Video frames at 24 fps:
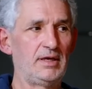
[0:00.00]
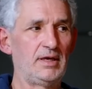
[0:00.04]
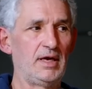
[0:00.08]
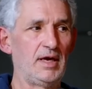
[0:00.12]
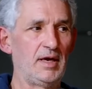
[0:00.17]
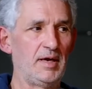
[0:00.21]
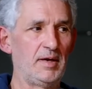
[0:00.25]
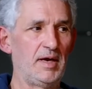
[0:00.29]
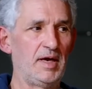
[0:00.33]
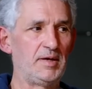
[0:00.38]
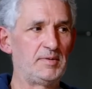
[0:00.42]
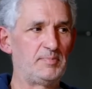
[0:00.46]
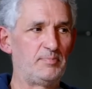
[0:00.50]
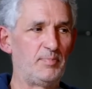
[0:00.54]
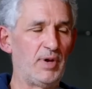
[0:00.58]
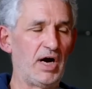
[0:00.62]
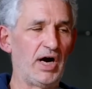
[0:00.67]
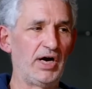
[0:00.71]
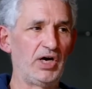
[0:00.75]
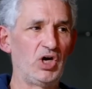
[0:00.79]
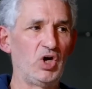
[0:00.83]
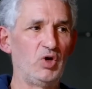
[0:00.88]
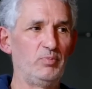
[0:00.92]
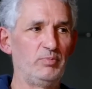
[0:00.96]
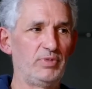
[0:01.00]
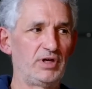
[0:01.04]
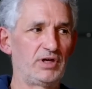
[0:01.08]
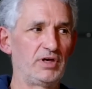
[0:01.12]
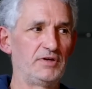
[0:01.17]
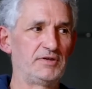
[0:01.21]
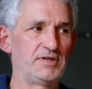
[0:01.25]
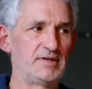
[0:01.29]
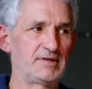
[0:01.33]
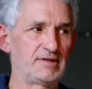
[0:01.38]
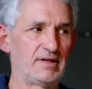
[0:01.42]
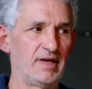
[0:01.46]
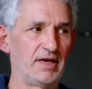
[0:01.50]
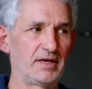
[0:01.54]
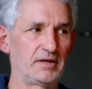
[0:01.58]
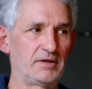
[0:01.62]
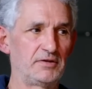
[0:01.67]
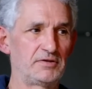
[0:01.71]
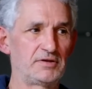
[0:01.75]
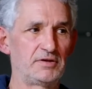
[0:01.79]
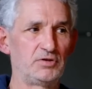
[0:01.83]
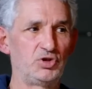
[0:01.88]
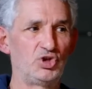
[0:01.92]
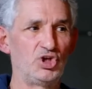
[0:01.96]
a biome because it's like
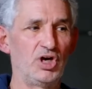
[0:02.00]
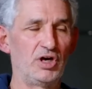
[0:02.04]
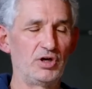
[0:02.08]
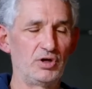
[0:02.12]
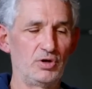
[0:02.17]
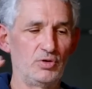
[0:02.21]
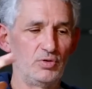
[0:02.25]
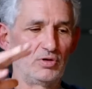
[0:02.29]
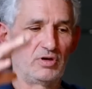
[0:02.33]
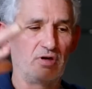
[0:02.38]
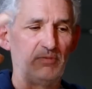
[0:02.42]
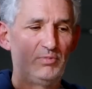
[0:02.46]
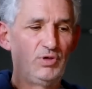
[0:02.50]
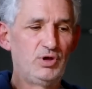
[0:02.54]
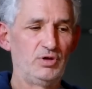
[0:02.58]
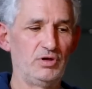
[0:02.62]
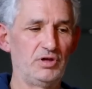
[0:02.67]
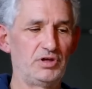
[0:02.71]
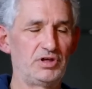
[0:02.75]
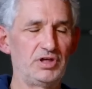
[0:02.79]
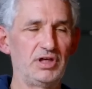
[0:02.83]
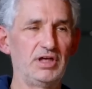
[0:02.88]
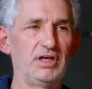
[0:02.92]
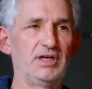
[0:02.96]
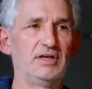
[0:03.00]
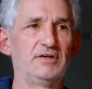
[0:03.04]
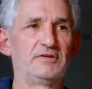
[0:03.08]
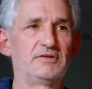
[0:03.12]
this jungle community.